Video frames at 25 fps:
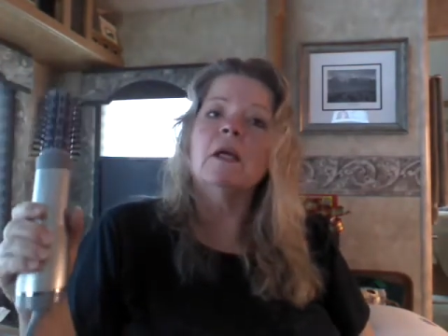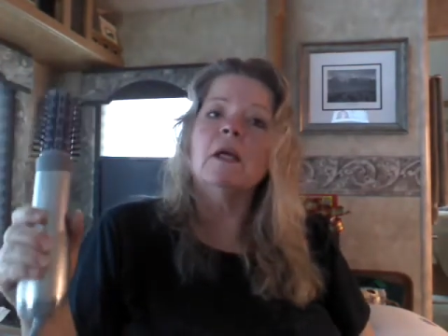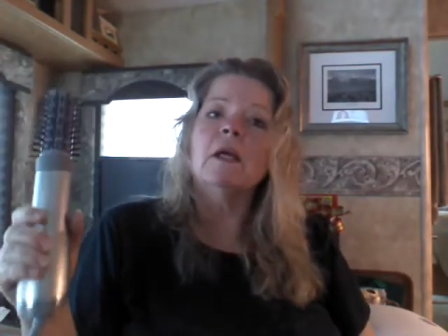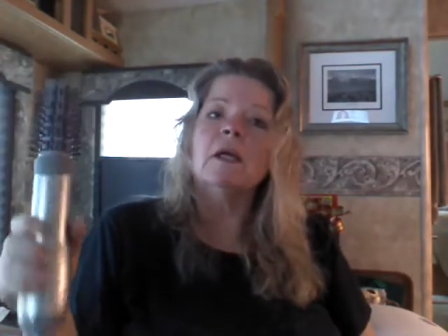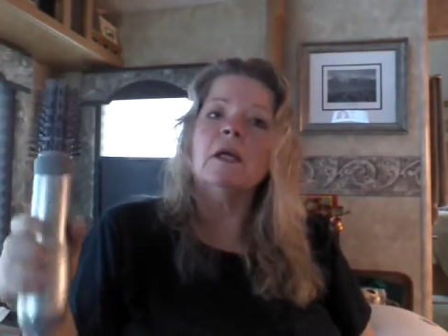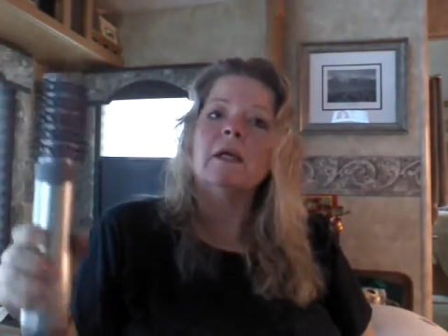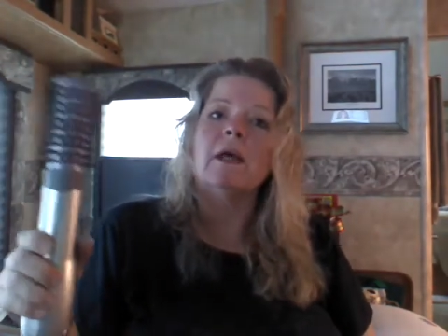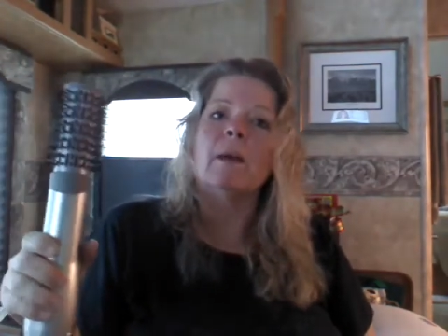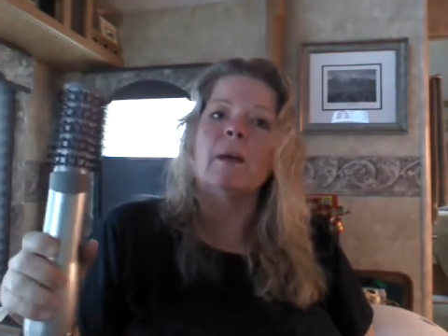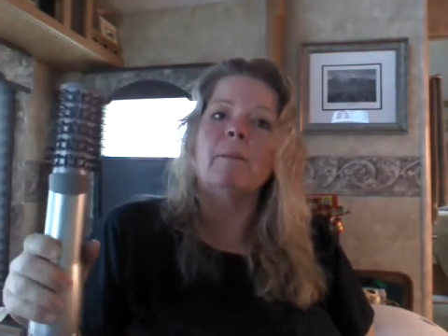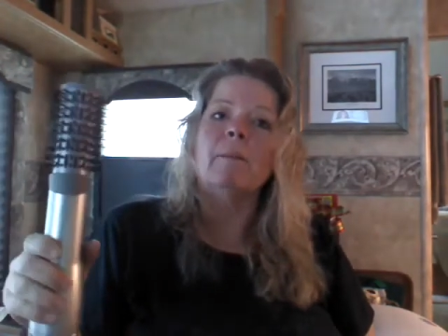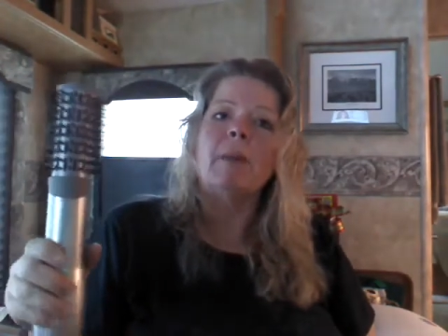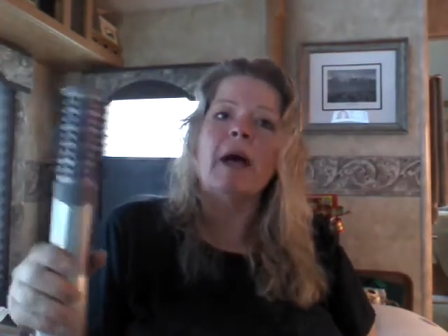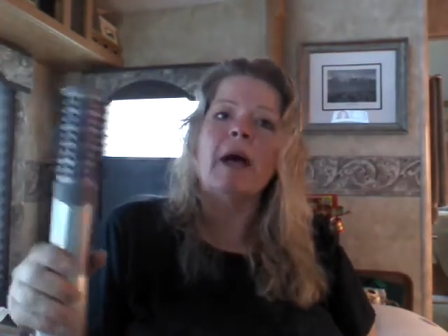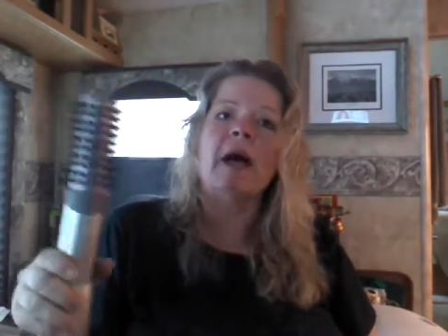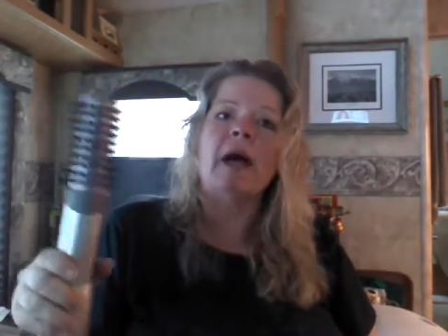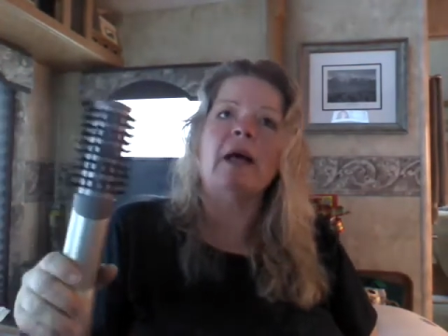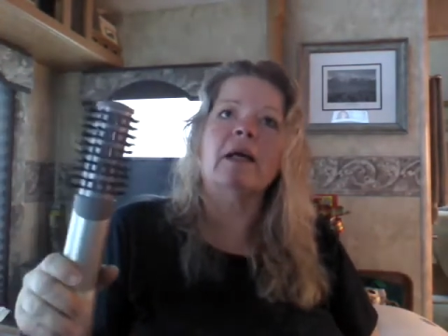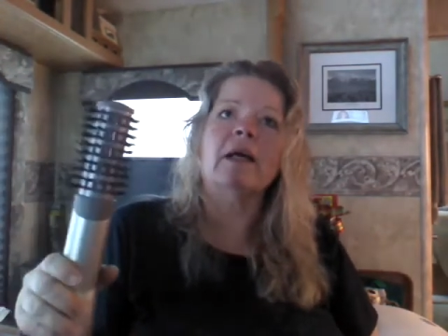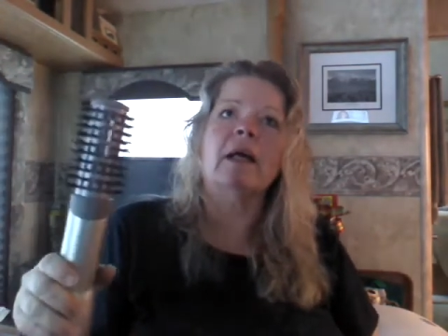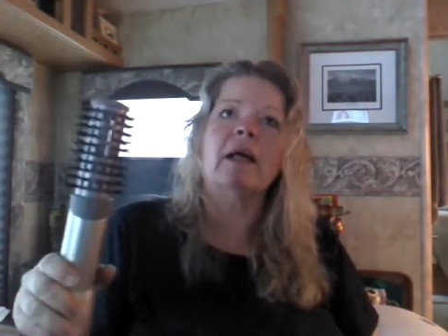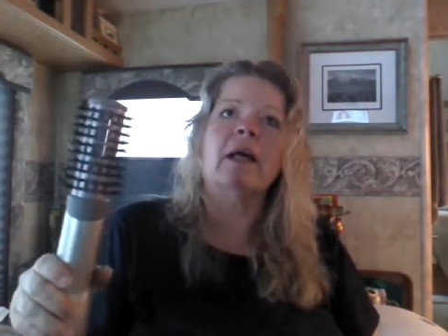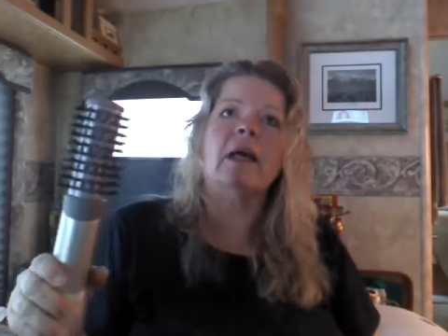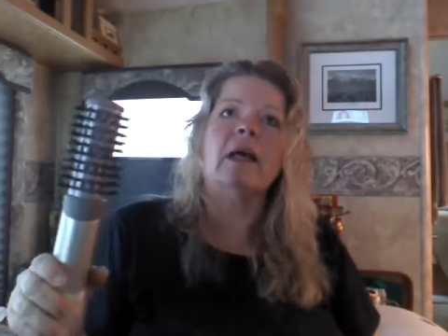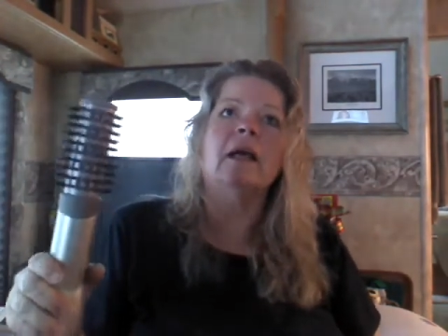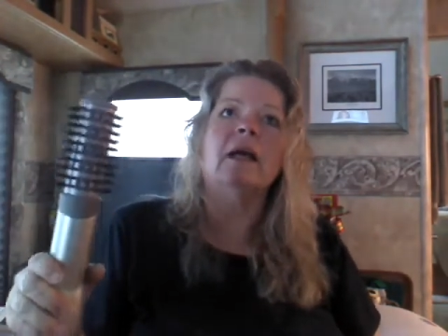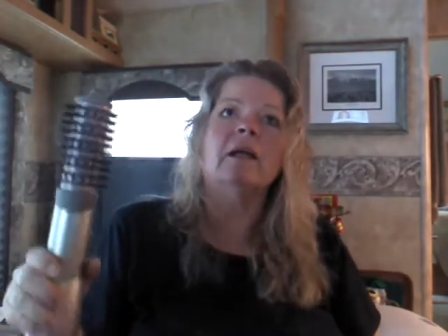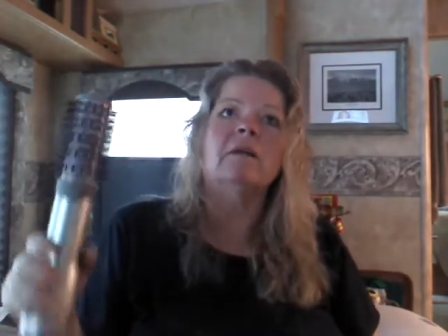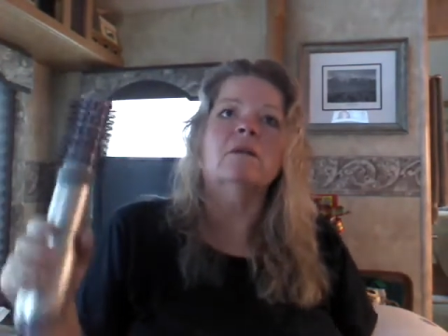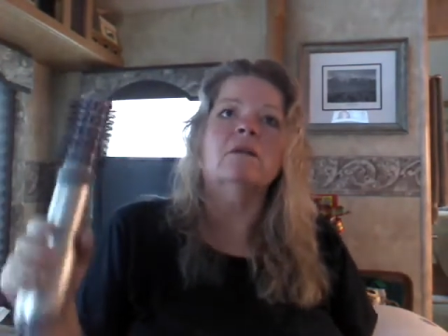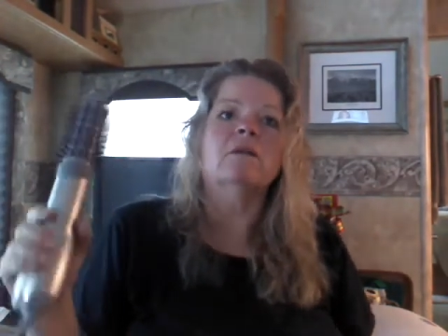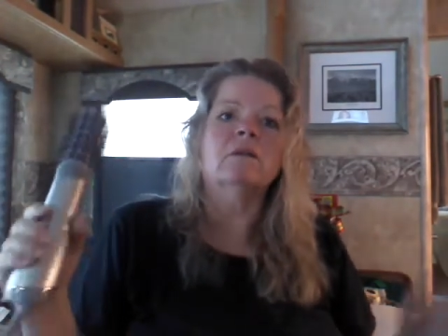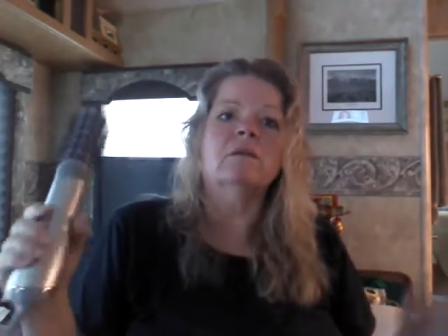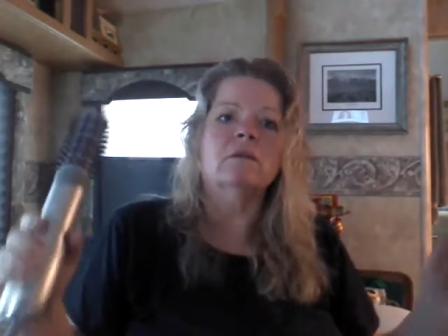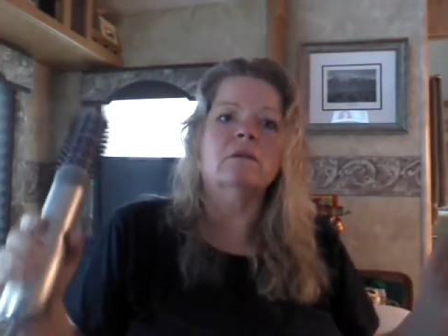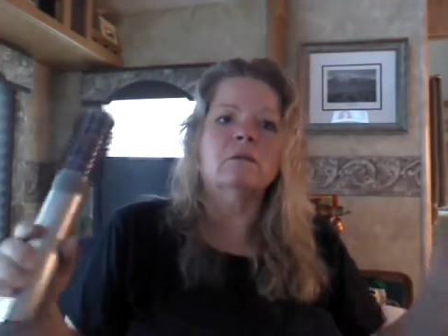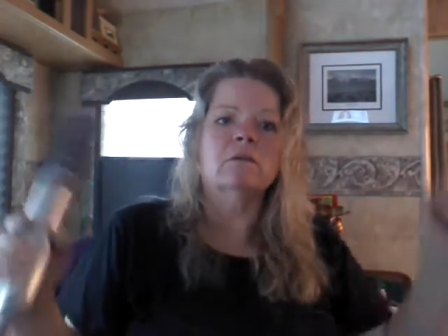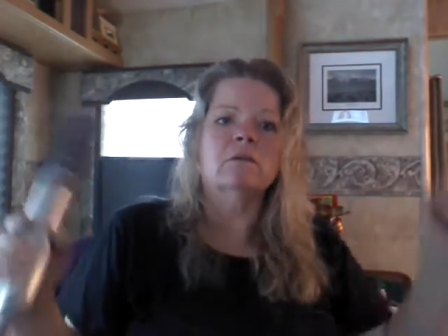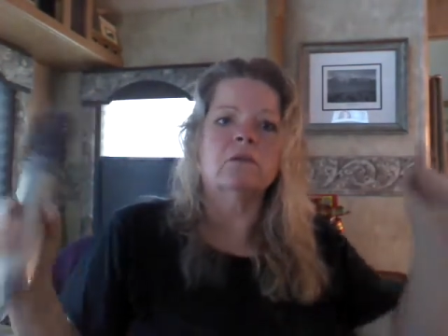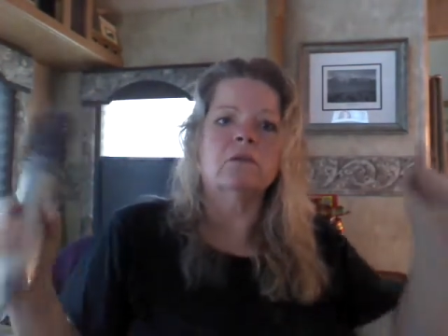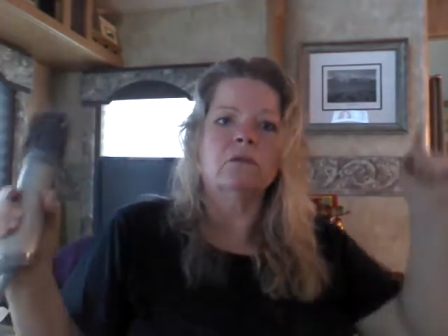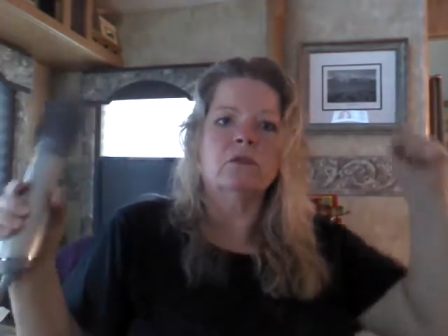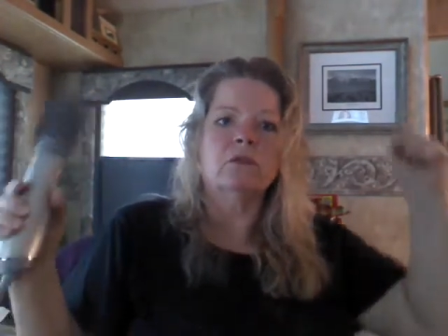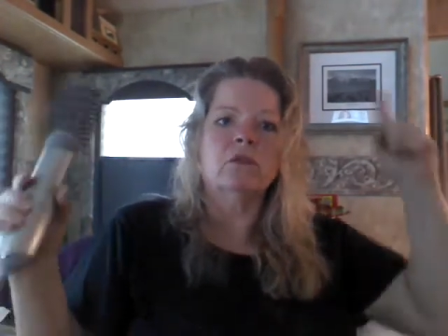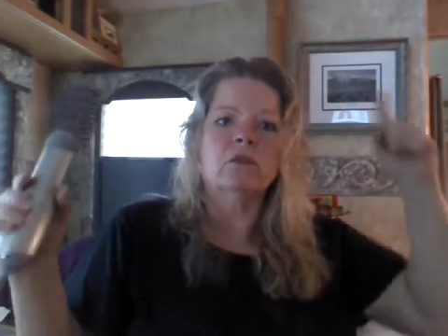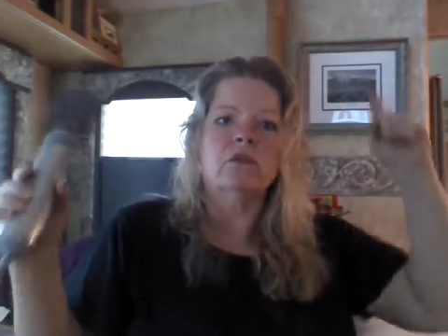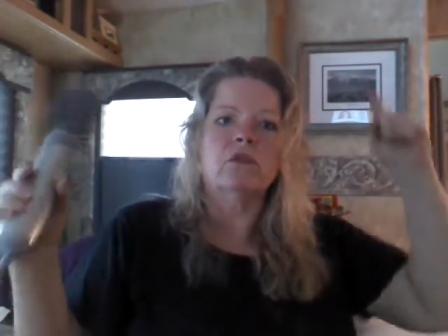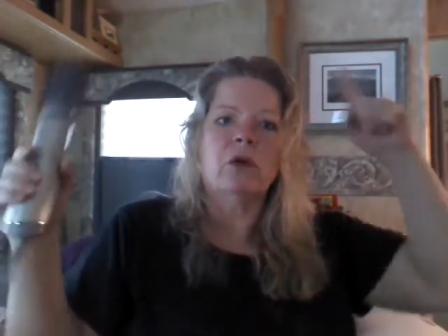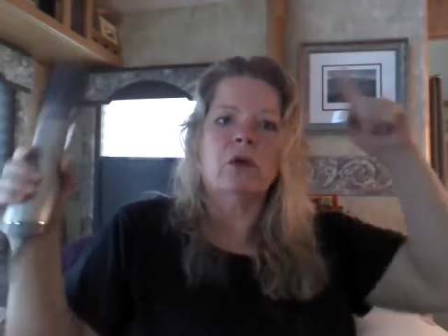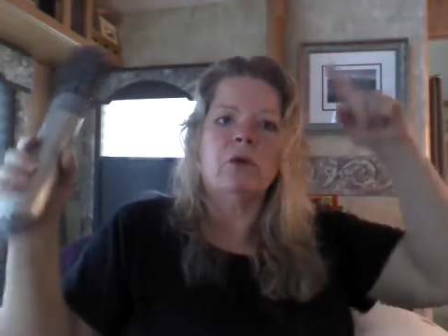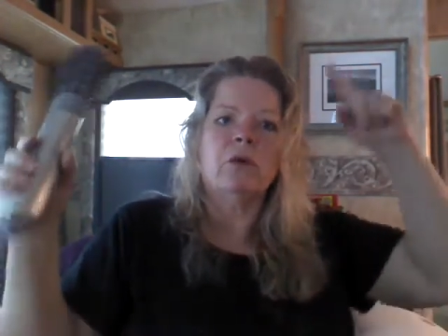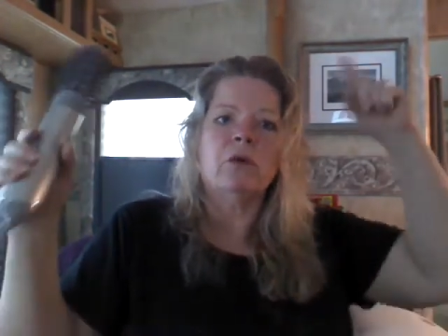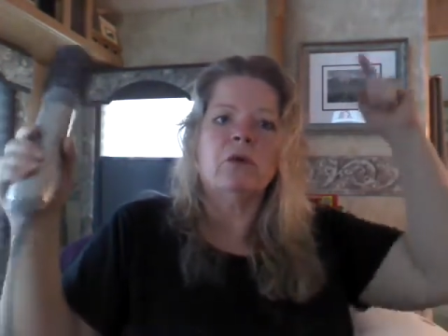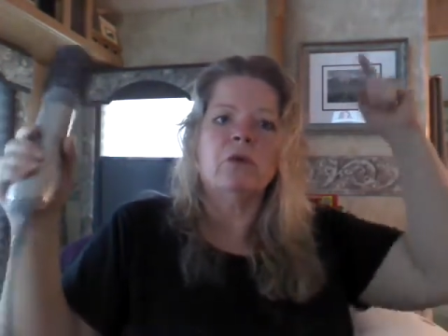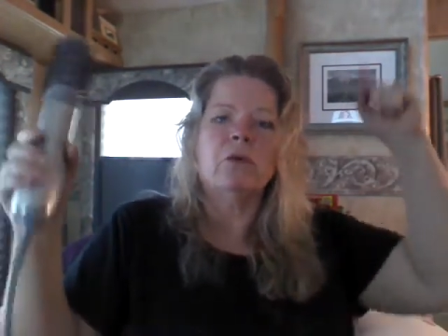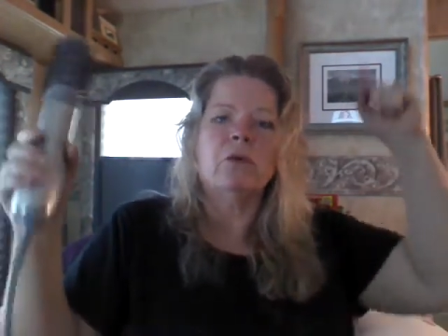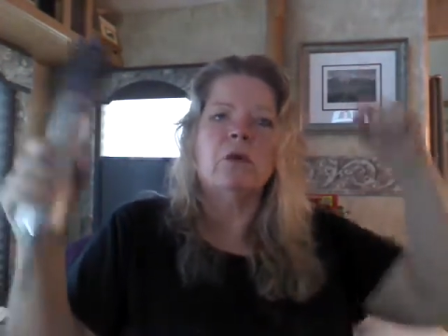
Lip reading: come back and show you